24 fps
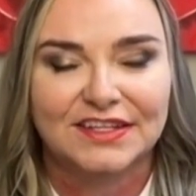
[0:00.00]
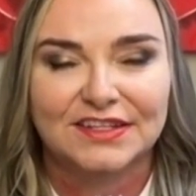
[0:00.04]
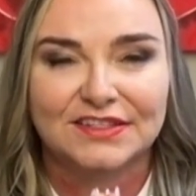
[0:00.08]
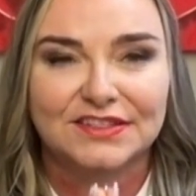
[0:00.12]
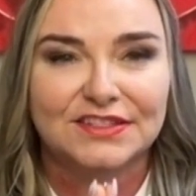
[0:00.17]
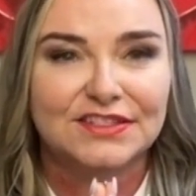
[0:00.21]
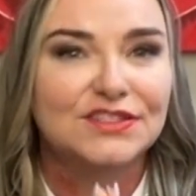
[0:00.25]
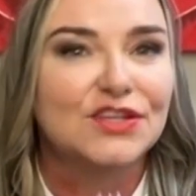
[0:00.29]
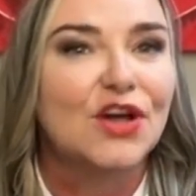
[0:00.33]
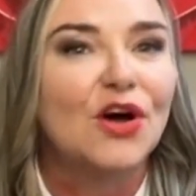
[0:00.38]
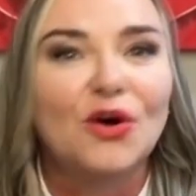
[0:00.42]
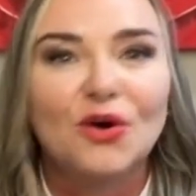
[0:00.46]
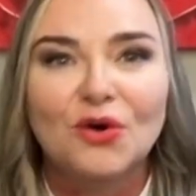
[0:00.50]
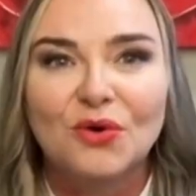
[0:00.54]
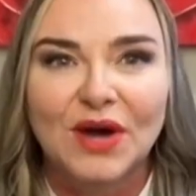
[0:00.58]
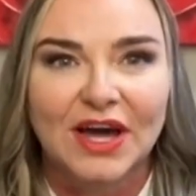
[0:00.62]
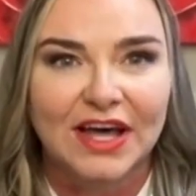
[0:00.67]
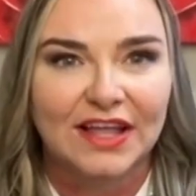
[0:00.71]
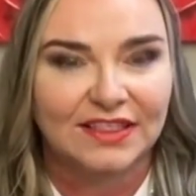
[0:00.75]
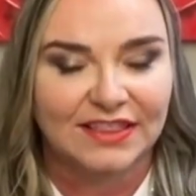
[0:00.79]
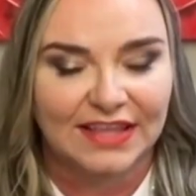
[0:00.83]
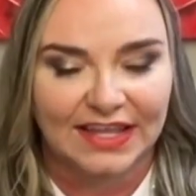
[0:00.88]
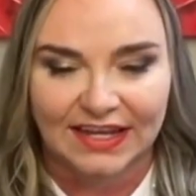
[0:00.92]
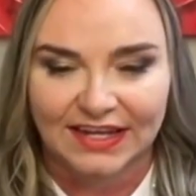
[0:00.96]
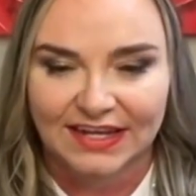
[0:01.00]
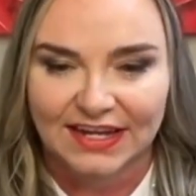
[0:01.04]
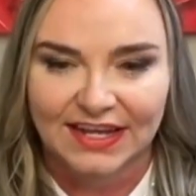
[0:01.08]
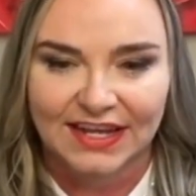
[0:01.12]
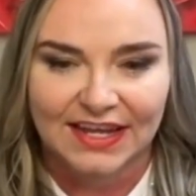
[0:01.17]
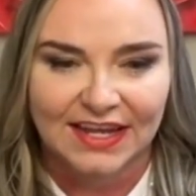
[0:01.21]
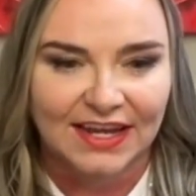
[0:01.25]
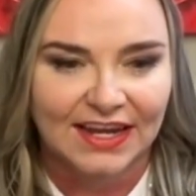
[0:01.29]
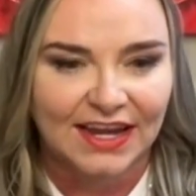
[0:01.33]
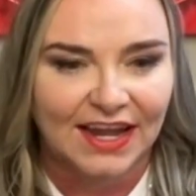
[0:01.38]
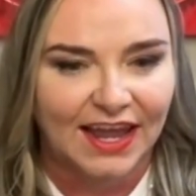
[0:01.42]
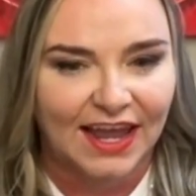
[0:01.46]
so
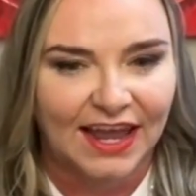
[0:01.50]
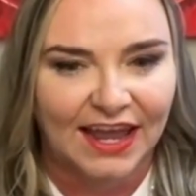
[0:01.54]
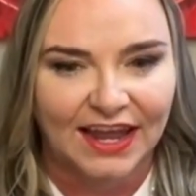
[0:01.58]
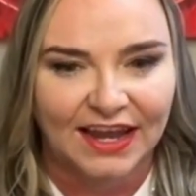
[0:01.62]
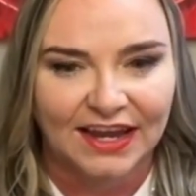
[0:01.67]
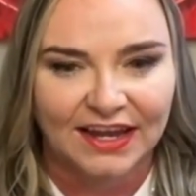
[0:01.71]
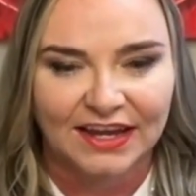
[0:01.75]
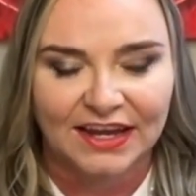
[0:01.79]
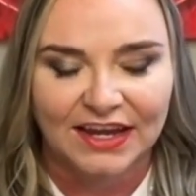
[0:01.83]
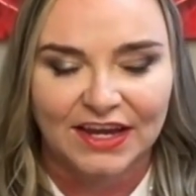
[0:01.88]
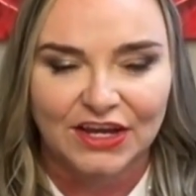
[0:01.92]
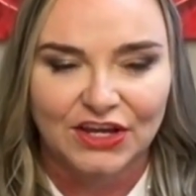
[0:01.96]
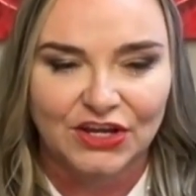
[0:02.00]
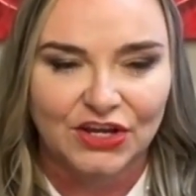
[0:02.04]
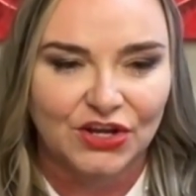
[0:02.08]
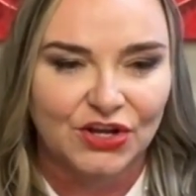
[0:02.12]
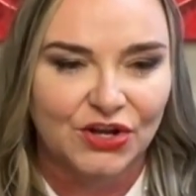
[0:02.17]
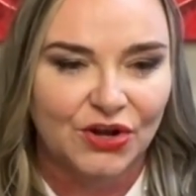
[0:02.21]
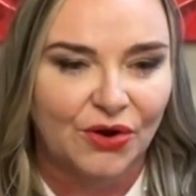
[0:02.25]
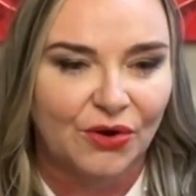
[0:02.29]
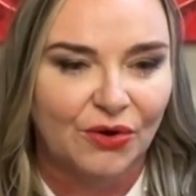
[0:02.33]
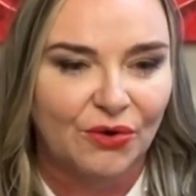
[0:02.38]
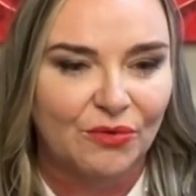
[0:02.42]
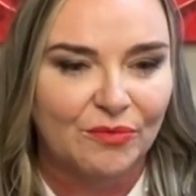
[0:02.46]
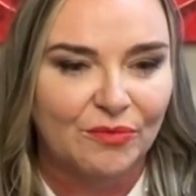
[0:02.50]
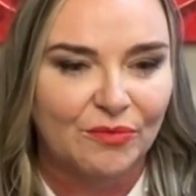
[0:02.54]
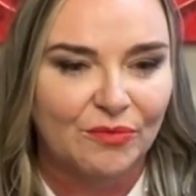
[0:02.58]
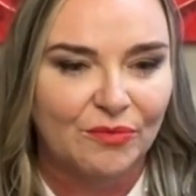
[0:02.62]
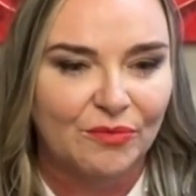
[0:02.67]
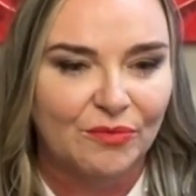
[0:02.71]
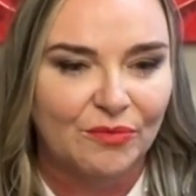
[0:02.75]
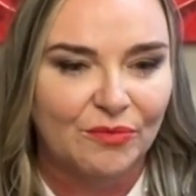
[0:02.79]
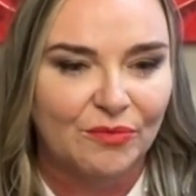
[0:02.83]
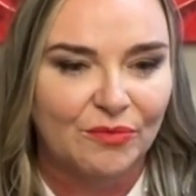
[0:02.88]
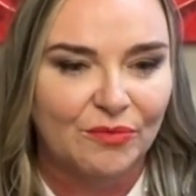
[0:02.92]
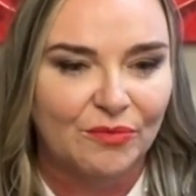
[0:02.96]
elated and you know
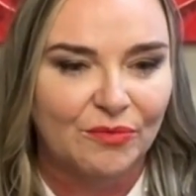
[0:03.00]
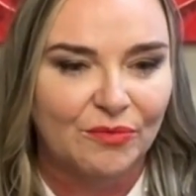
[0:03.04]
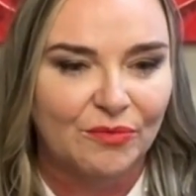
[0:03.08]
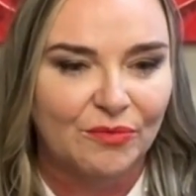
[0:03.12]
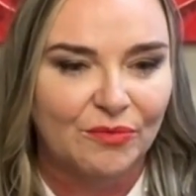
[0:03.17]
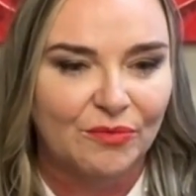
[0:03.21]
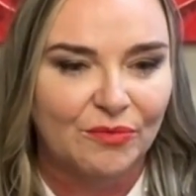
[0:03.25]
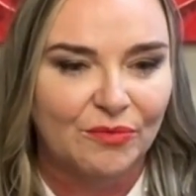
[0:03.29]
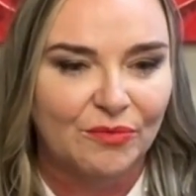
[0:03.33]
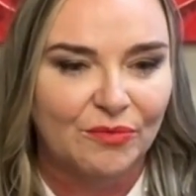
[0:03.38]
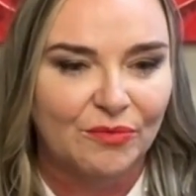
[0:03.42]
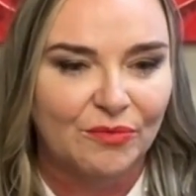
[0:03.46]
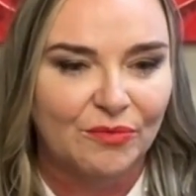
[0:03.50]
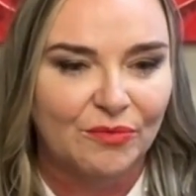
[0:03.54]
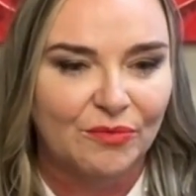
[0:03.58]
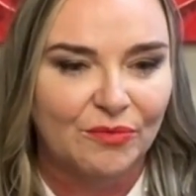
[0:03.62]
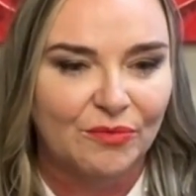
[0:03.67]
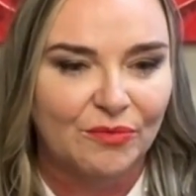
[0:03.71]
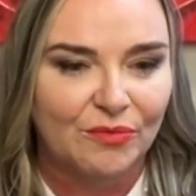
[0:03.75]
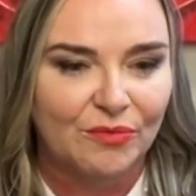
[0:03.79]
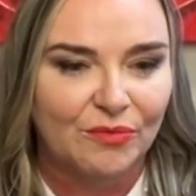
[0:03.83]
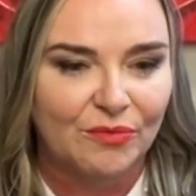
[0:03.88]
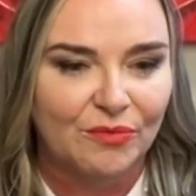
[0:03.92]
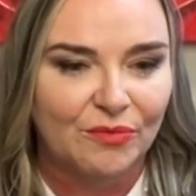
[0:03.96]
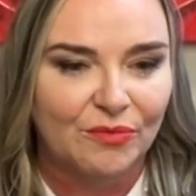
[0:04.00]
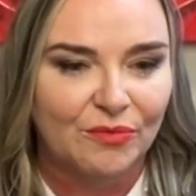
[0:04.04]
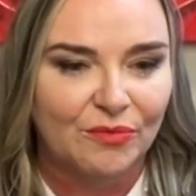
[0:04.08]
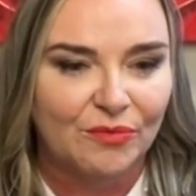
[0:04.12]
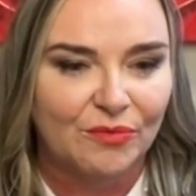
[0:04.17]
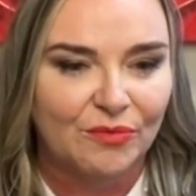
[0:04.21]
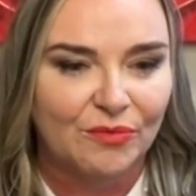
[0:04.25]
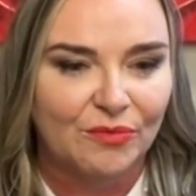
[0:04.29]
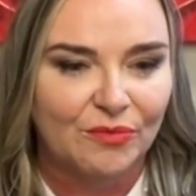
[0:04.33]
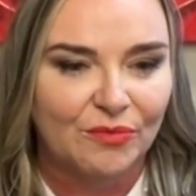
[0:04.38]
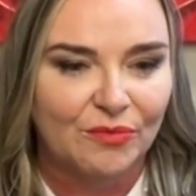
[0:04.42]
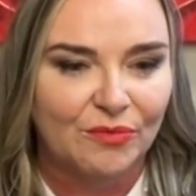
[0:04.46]
my hard work my
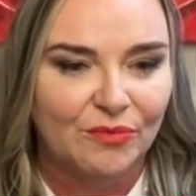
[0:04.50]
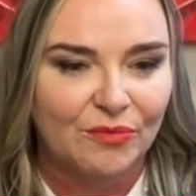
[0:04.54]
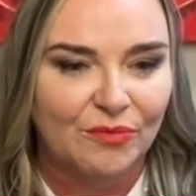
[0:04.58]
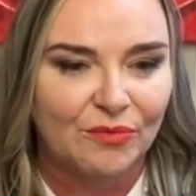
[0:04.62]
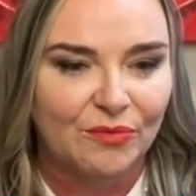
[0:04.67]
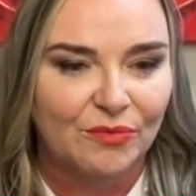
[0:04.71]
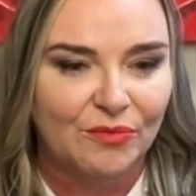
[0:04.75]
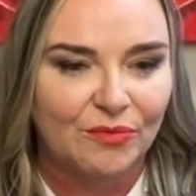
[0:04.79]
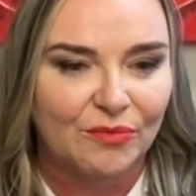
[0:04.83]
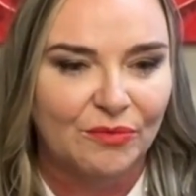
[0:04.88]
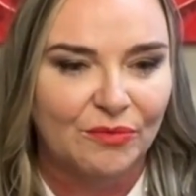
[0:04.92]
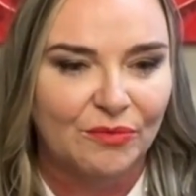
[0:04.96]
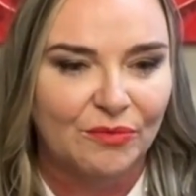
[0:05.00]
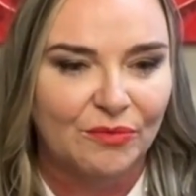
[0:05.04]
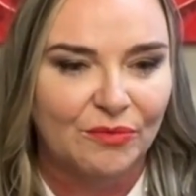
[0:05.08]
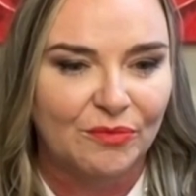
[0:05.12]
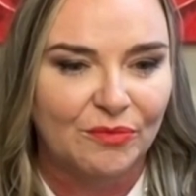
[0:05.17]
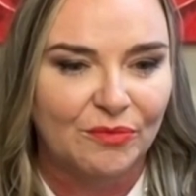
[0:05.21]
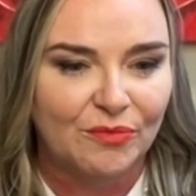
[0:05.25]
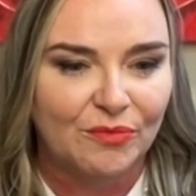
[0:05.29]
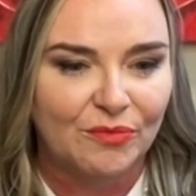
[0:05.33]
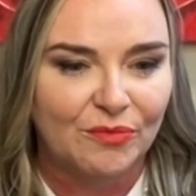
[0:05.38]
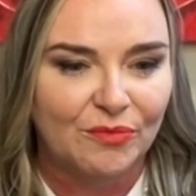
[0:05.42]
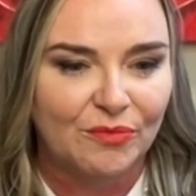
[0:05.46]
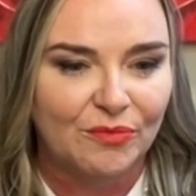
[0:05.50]
determination